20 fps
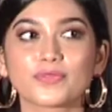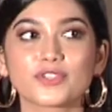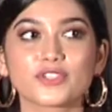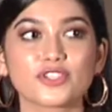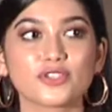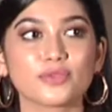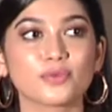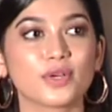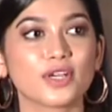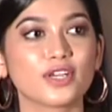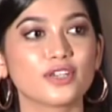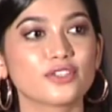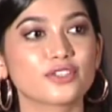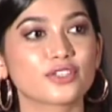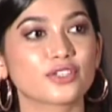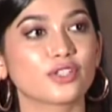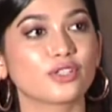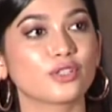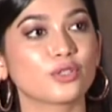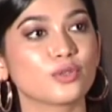She
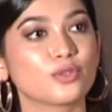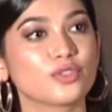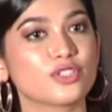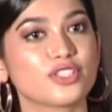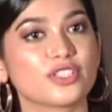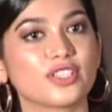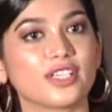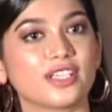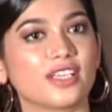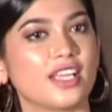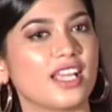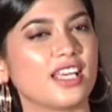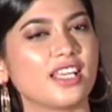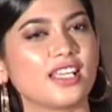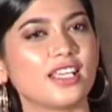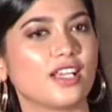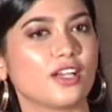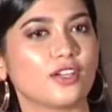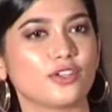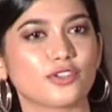wears clothes that
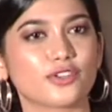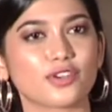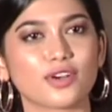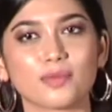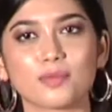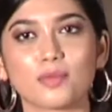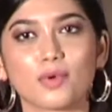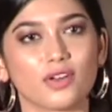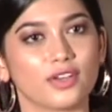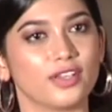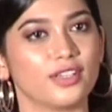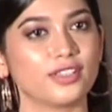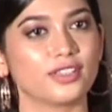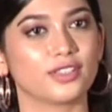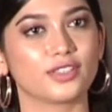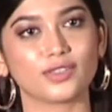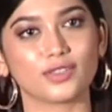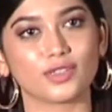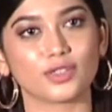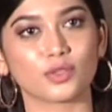any ultra
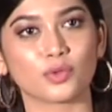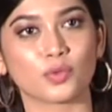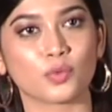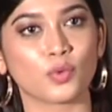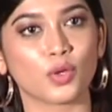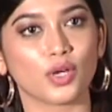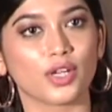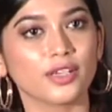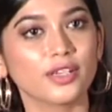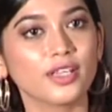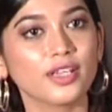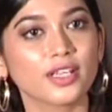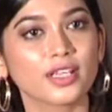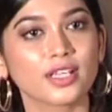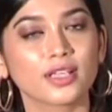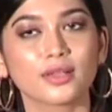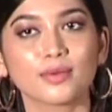modern girl would,